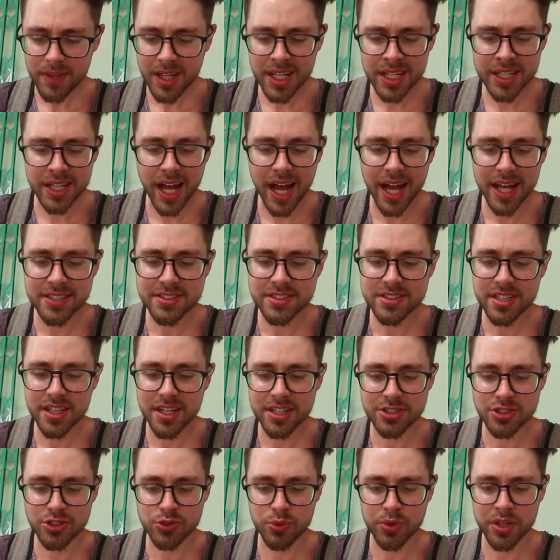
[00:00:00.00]
Nice,
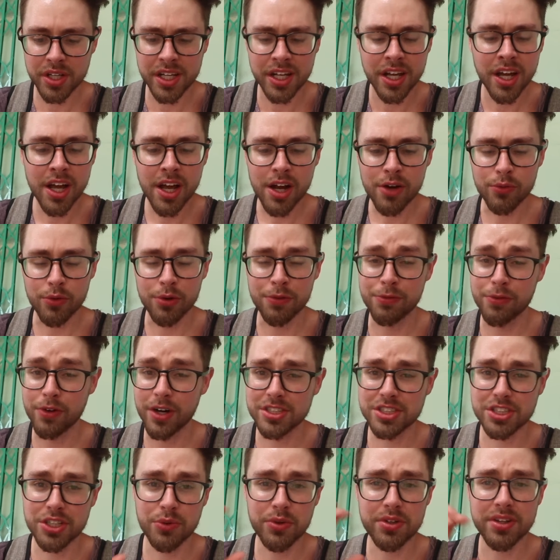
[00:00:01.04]
sweet,
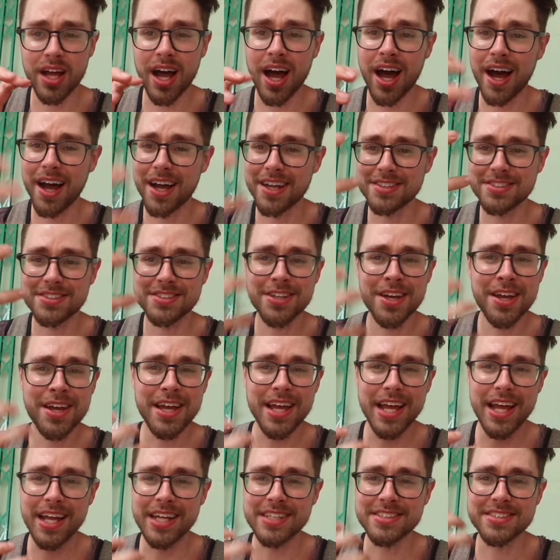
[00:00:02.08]
refreshing with the ice,
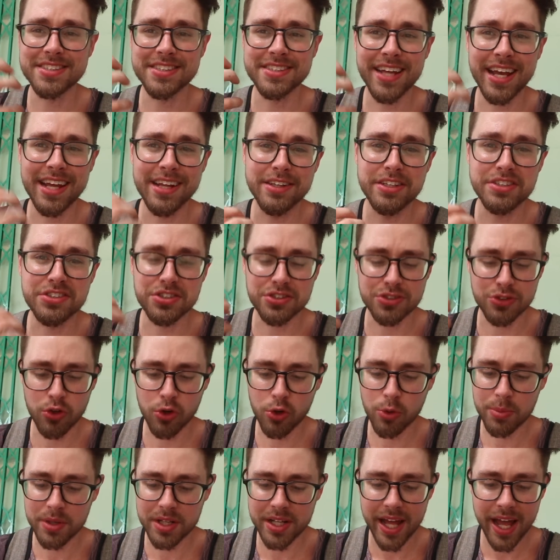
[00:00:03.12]
instantaneously just
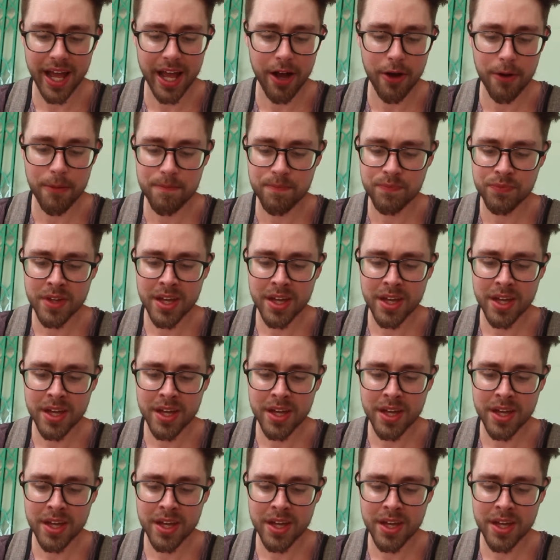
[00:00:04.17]
cool me down.